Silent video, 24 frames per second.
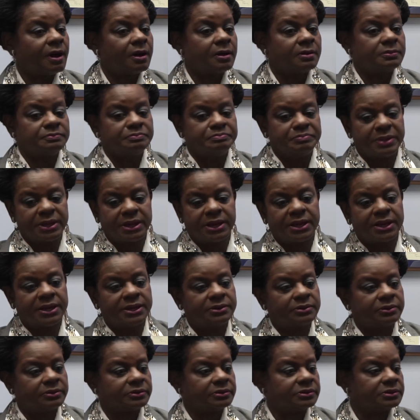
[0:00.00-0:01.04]
are
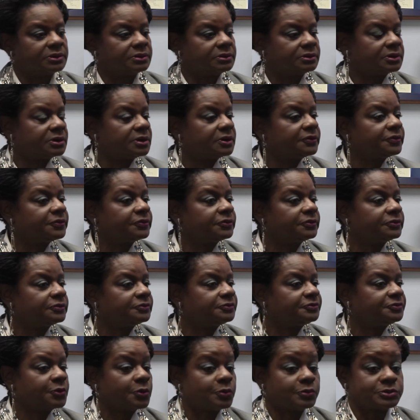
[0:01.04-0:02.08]
men or other
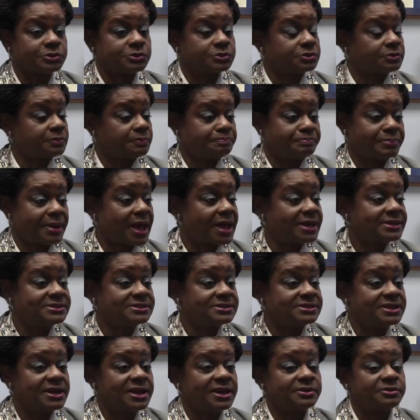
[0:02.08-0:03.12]
folks, they're
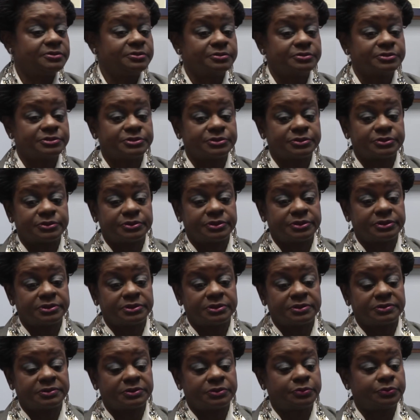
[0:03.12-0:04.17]
bystanders
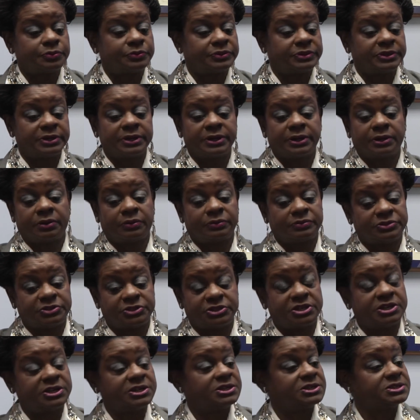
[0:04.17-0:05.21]
who think, oh,
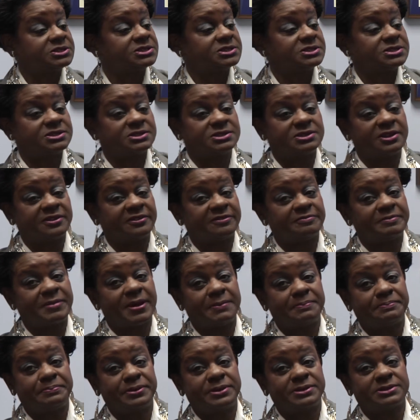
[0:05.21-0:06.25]
gee, this is none of
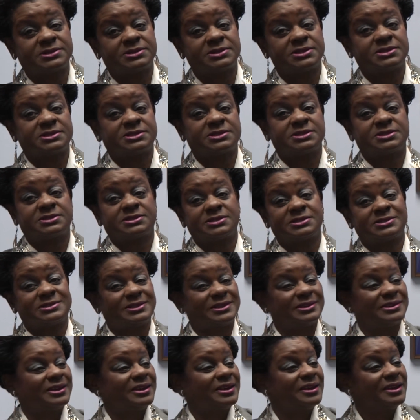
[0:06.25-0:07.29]
my business. This is
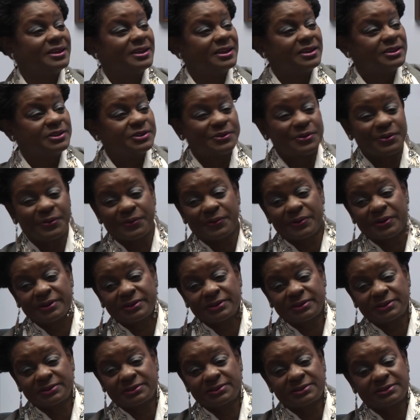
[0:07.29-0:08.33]

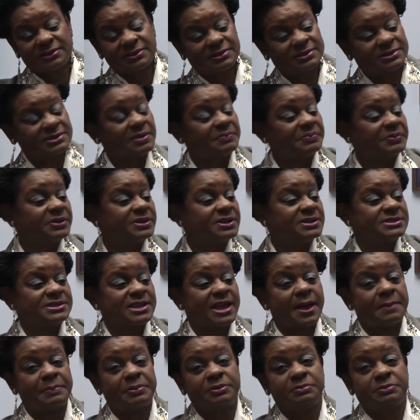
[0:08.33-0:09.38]
something that's
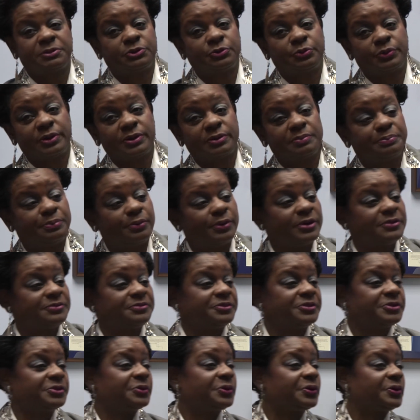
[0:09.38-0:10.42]
happened between a
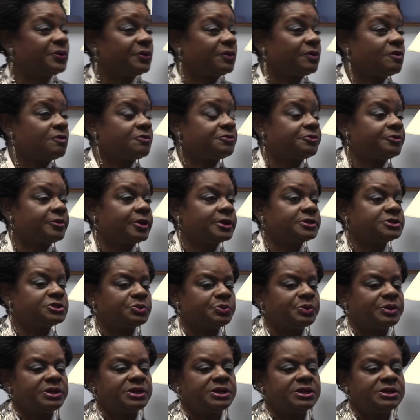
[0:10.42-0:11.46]
boyfriend or a girlfriend. So we